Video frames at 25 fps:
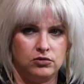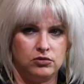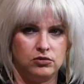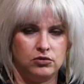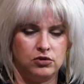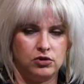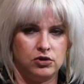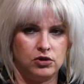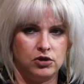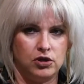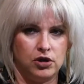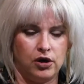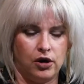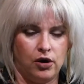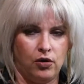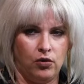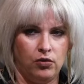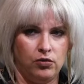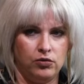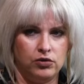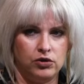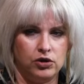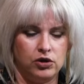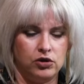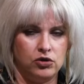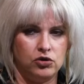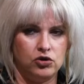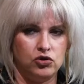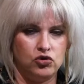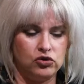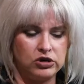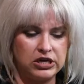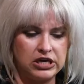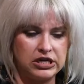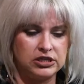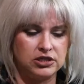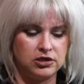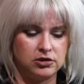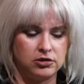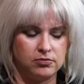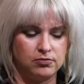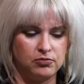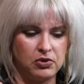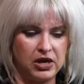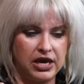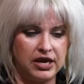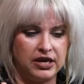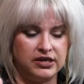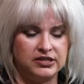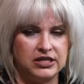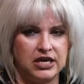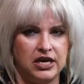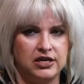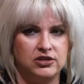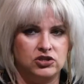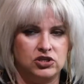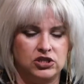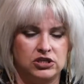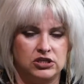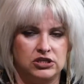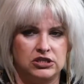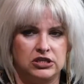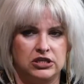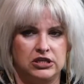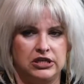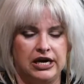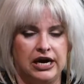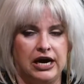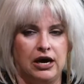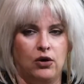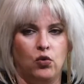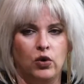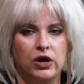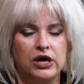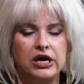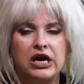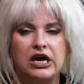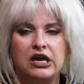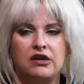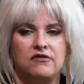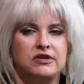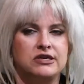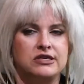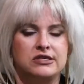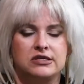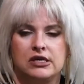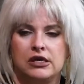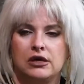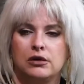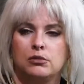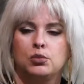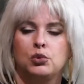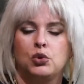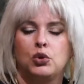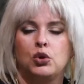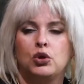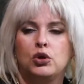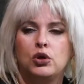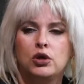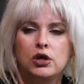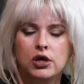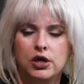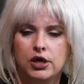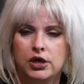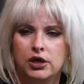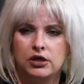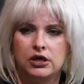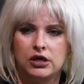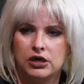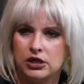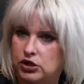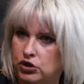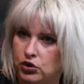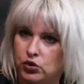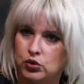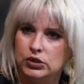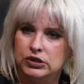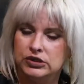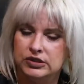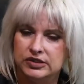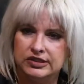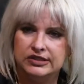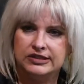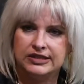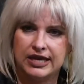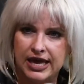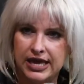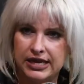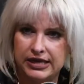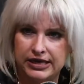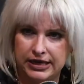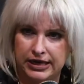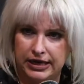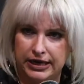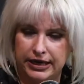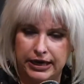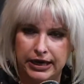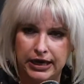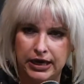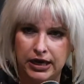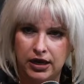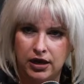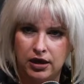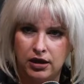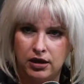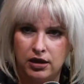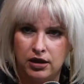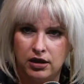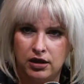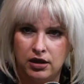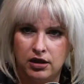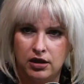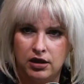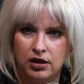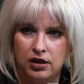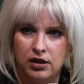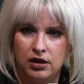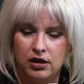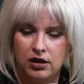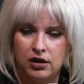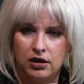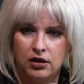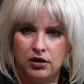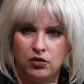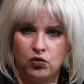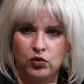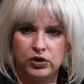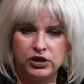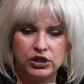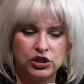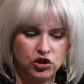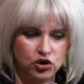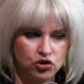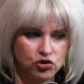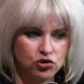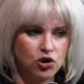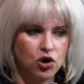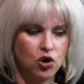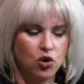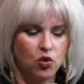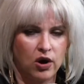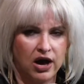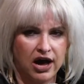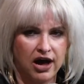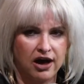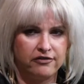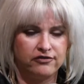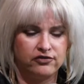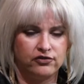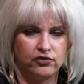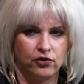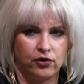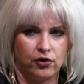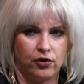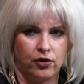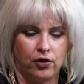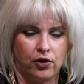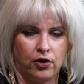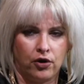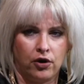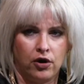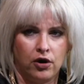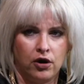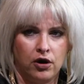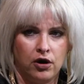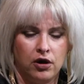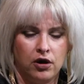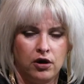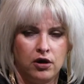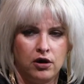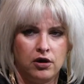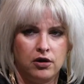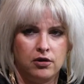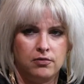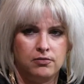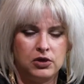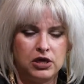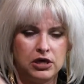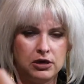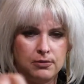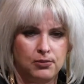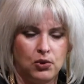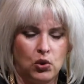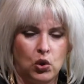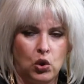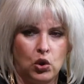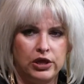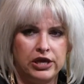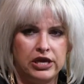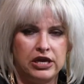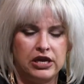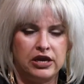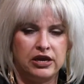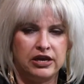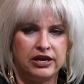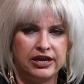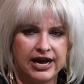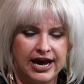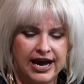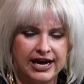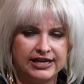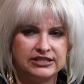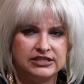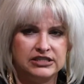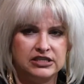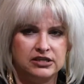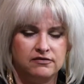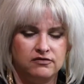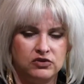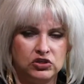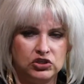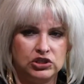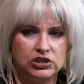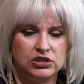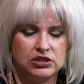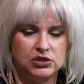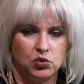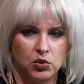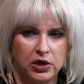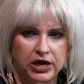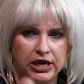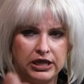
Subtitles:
You need to pay attention to that. What kind of example that you're setting when you go after people in a nasty, vicious way